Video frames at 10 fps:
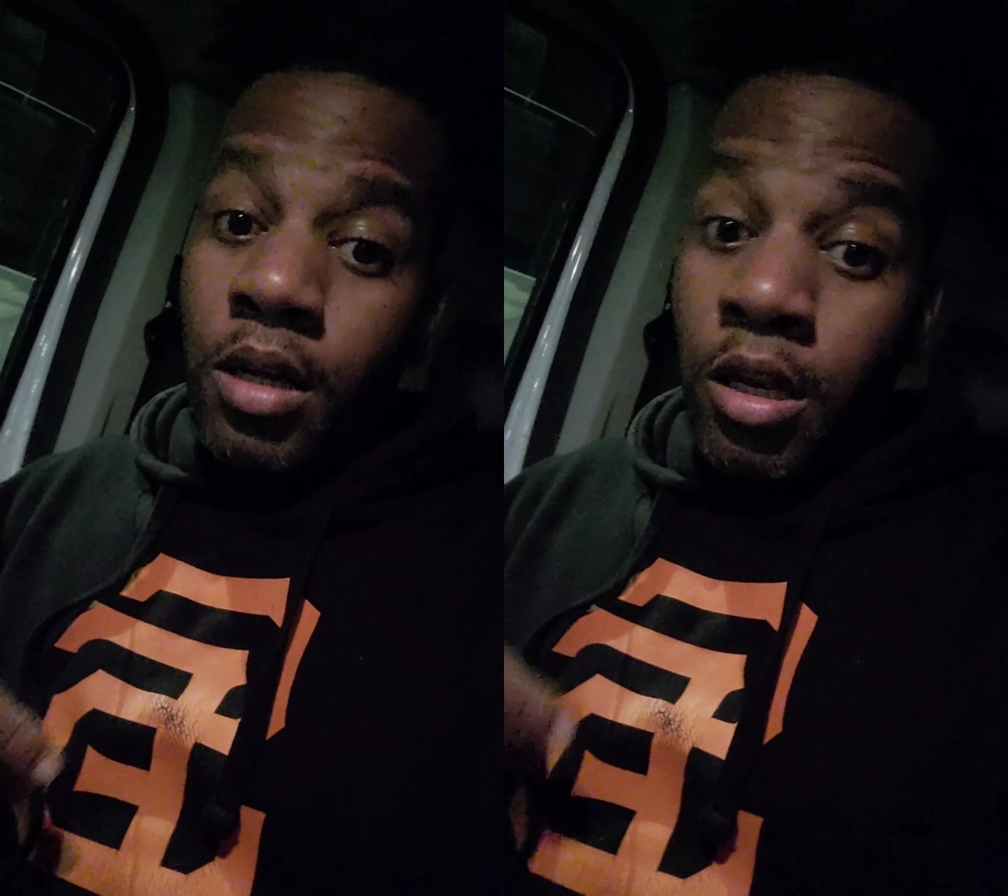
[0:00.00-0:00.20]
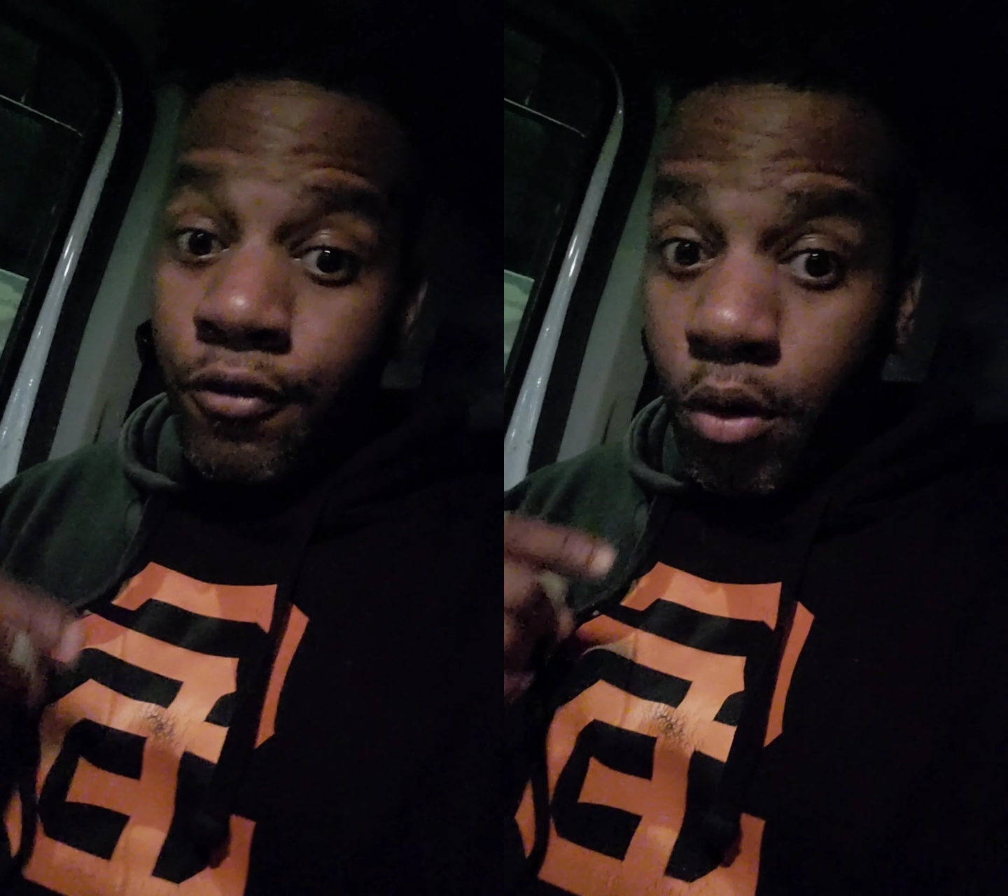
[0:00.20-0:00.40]

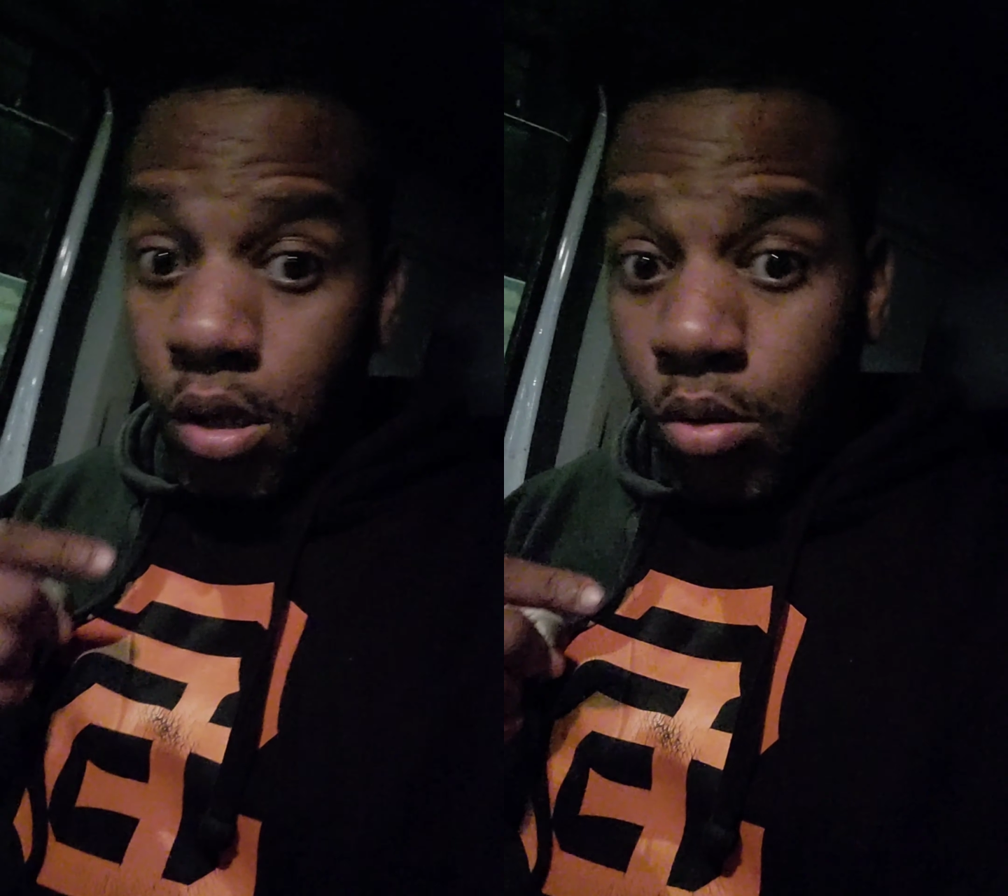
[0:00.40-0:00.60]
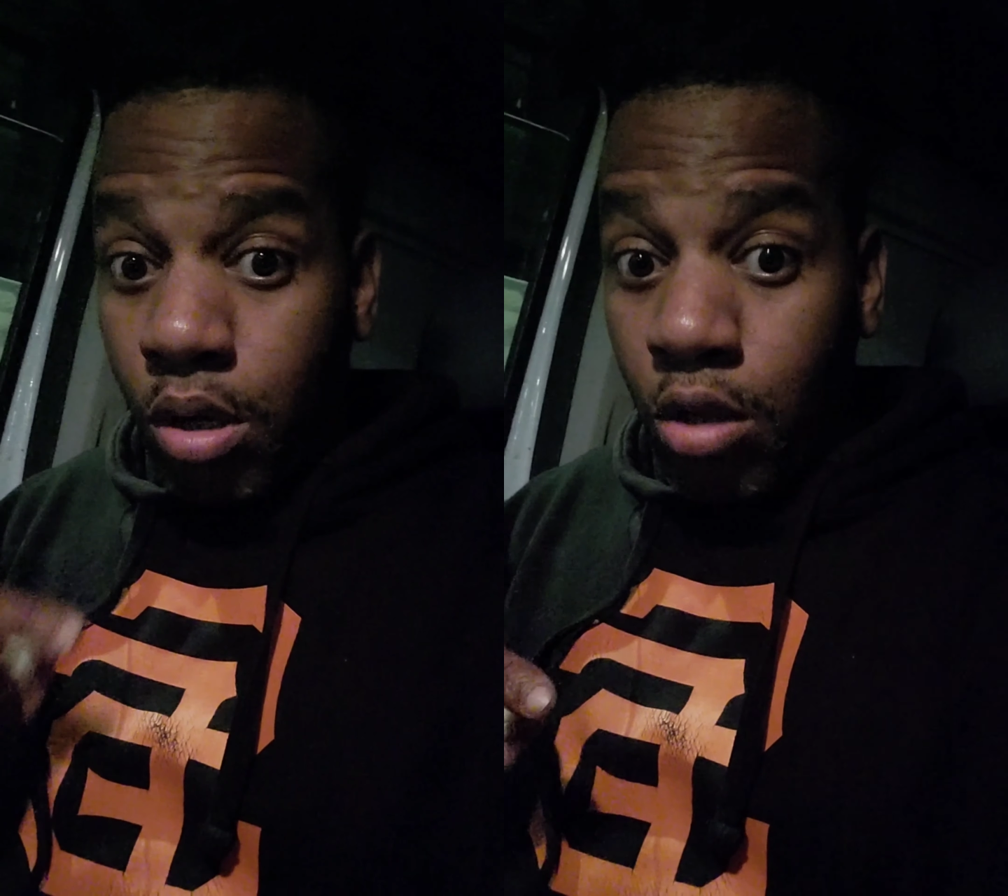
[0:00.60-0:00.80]
Let's
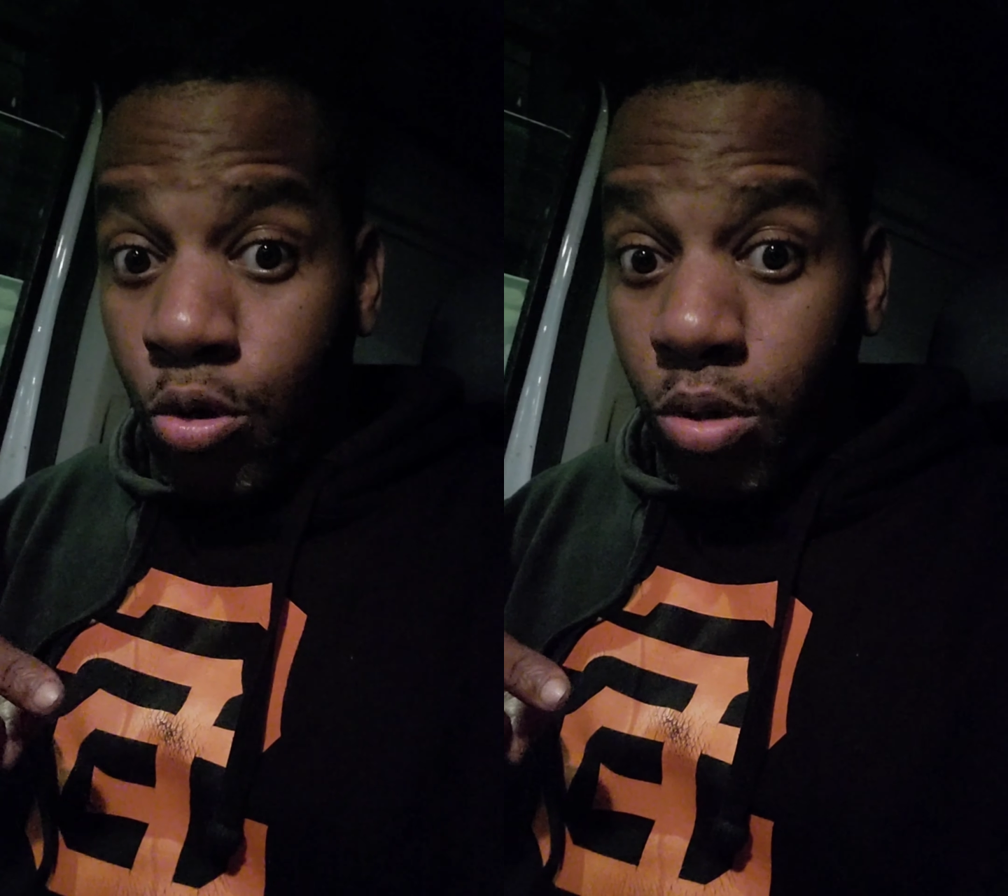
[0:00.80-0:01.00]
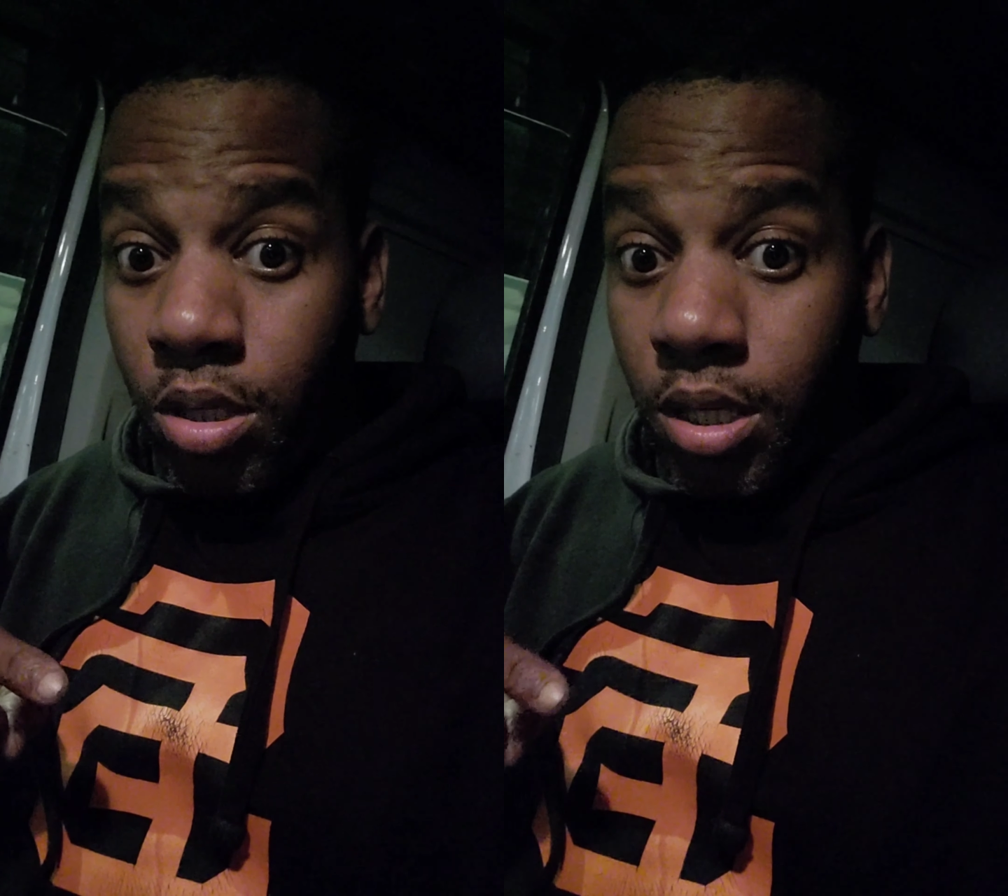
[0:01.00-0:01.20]
focus on this
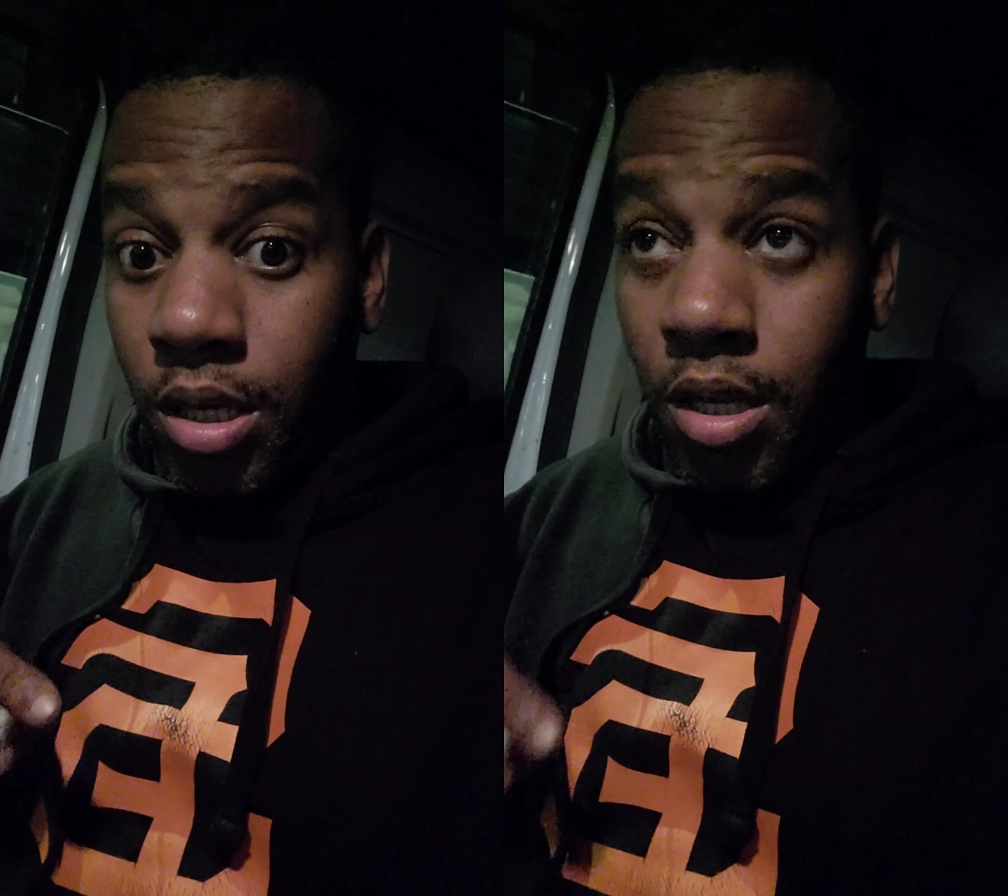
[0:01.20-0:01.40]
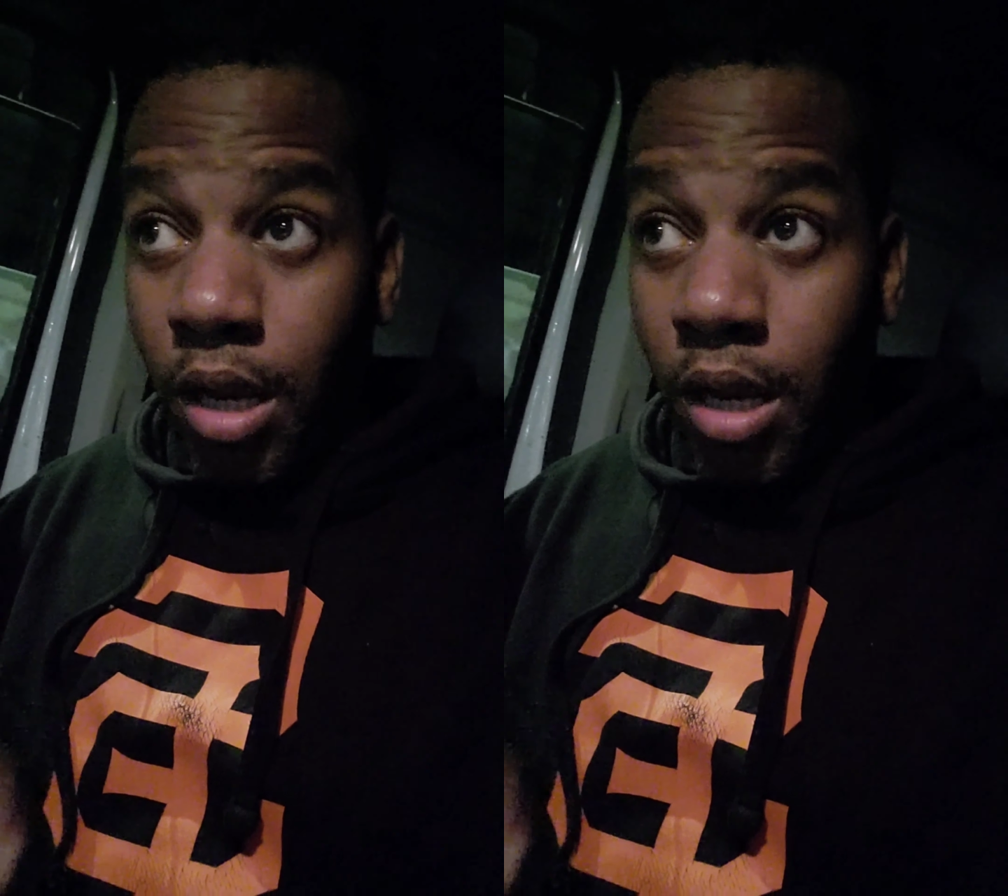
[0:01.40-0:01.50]
unity.